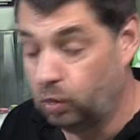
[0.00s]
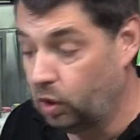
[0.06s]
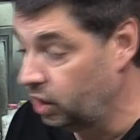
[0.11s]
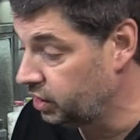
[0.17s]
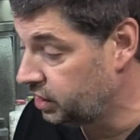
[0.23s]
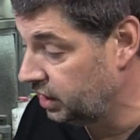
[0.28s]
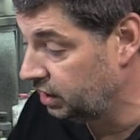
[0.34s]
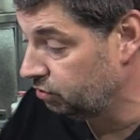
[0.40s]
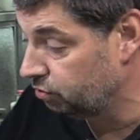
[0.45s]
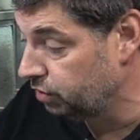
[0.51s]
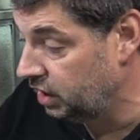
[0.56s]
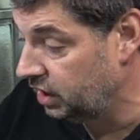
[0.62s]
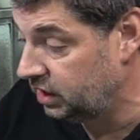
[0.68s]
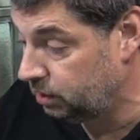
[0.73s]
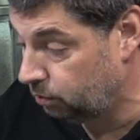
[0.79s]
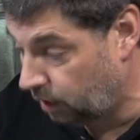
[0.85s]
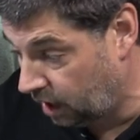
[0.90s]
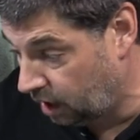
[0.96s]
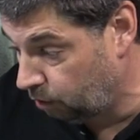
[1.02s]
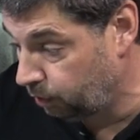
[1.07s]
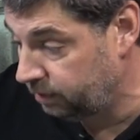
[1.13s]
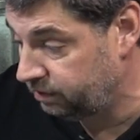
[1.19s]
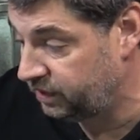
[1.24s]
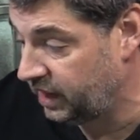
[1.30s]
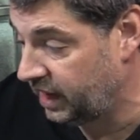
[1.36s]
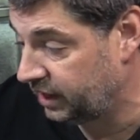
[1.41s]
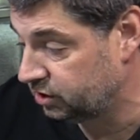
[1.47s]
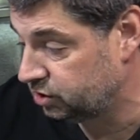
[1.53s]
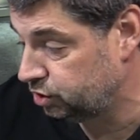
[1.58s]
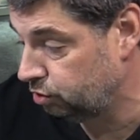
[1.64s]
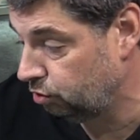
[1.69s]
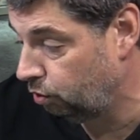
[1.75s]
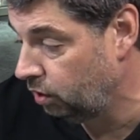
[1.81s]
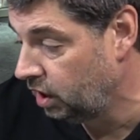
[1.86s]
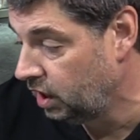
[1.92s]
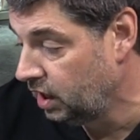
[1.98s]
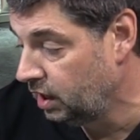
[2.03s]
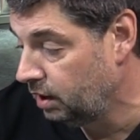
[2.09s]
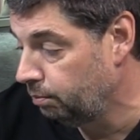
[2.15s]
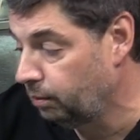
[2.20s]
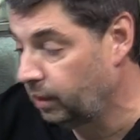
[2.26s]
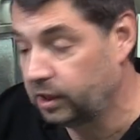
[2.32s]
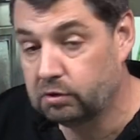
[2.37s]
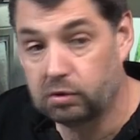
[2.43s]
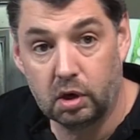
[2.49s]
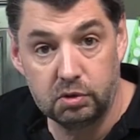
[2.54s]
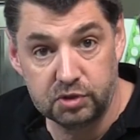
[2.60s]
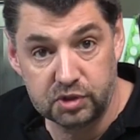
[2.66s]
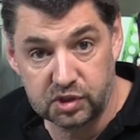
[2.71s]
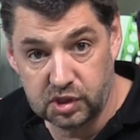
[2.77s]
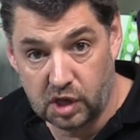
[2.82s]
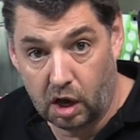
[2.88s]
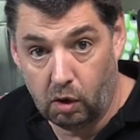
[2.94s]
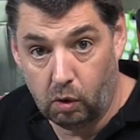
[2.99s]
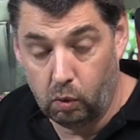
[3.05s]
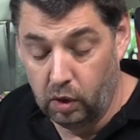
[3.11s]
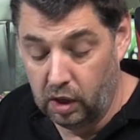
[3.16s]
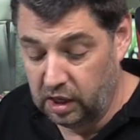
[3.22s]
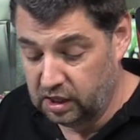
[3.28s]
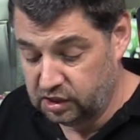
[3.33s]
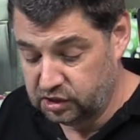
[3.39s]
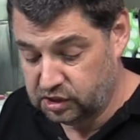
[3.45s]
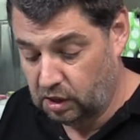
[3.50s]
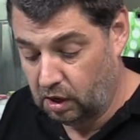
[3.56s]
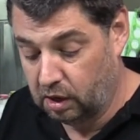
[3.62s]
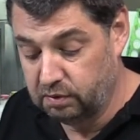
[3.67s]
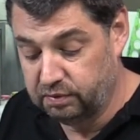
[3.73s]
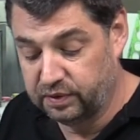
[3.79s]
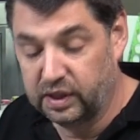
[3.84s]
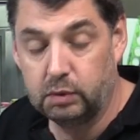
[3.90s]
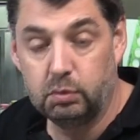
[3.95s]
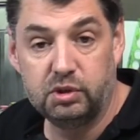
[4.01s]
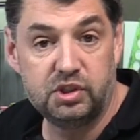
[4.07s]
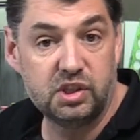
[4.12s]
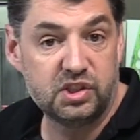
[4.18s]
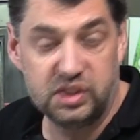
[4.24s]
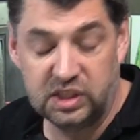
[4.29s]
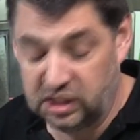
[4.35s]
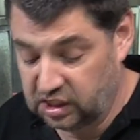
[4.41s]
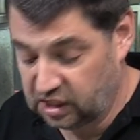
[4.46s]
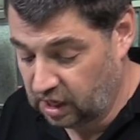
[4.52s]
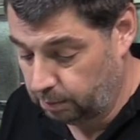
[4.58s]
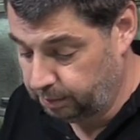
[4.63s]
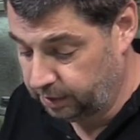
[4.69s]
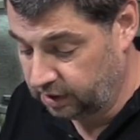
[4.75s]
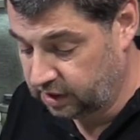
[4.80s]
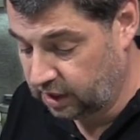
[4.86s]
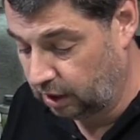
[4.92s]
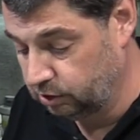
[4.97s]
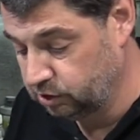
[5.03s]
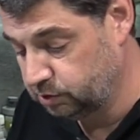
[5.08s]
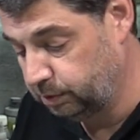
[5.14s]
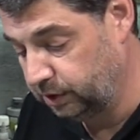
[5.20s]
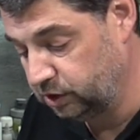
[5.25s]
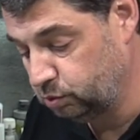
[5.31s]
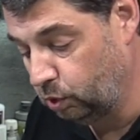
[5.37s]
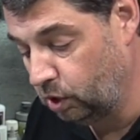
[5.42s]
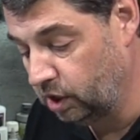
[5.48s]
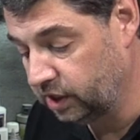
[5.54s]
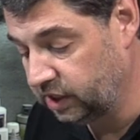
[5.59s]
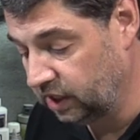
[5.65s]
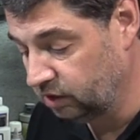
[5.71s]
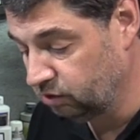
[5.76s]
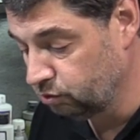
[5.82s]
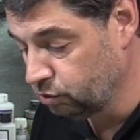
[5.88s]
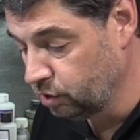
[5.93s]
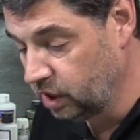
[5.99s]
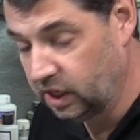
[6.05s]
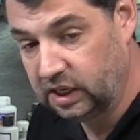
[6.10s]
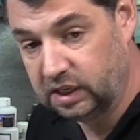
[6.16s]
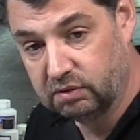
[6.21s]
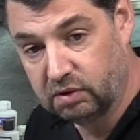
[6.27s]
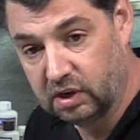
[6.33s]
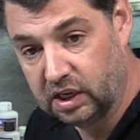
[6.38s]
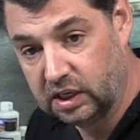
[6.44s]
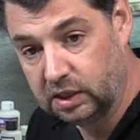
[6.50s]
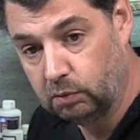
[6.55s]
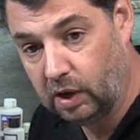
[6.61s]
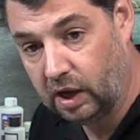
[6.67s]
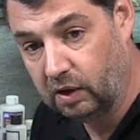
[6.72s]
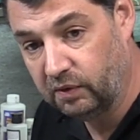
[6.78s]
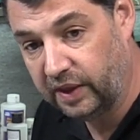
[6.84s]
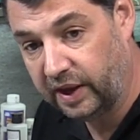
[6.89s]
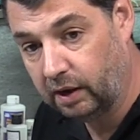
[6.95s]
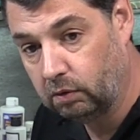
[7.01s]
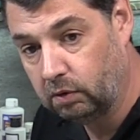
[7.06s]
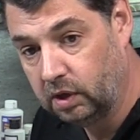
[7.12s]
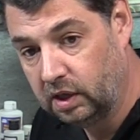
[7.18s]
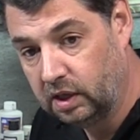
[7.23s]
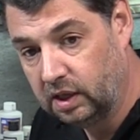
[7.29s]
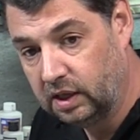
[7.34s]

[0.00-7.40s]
working really well with the actual micro Sol. So hopefully we just need a couple of coats, but it's working really, really well now.